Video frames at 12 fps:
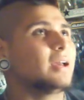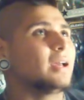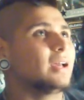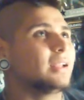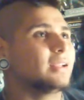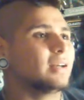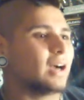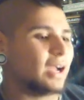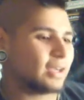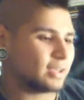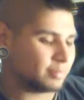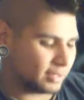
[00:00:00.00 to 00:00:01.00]
And
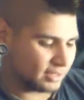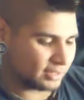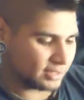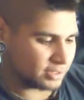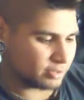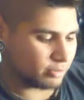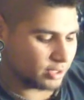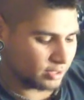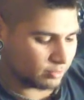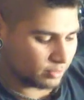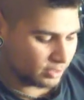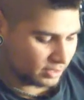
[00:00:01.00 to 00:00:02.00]
I completely
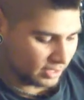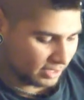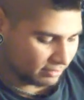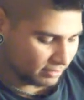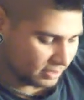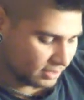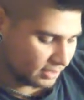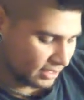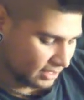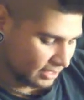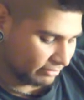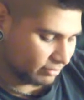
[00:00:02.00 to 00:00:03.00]
disagree with everything
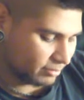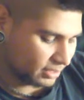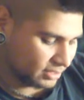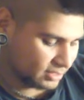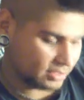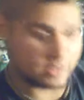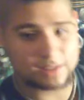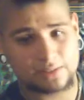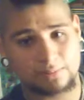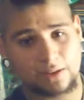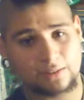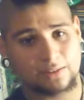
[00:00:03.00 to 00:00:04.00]
that everybody says
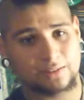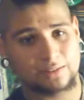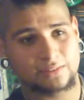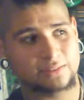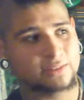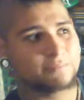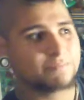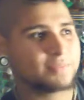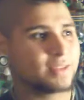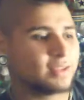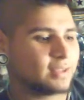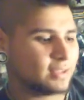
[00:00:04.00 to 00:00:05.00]
about this.
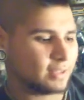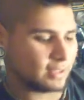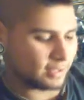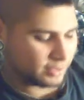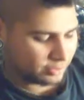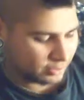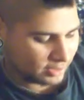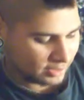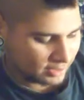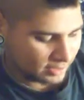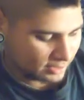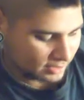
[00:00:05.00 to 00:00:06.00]
Now, this one
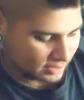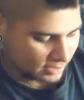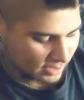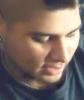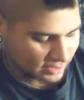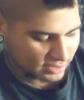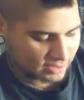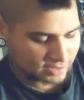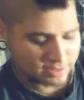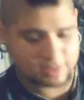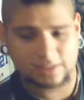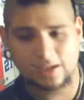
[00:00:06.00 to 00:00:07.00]
is, like I said,
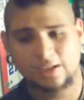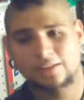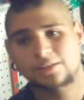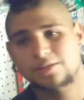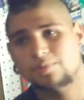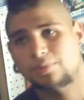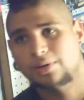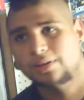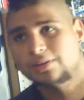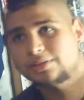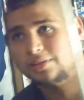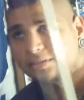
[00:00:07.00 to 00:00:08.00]
it's the Tiger
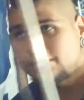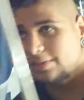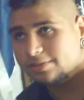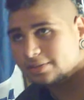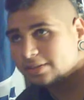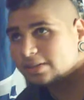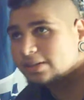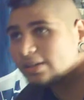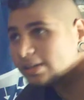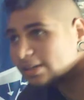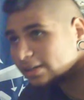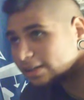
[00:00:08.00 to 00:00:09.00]
Spring series.
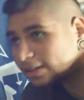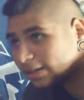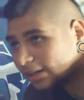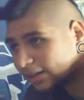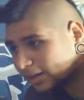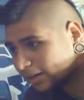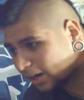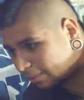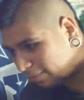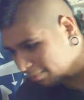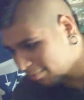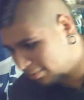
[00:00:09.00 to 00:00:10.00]
Now,
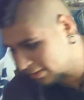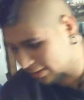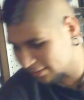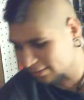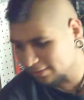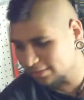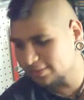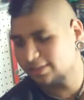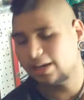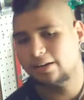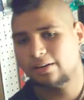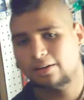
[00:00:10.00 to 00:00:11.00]
I'm going to pull out the
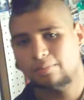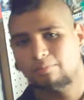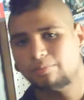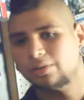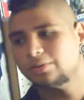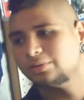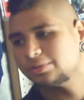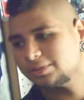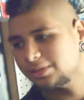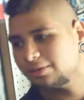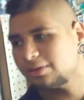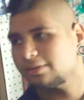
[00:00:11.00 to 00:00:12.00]
Tiger Blue
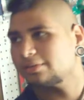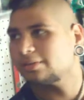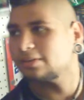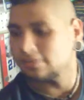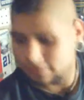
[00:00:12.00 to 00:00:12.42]
series.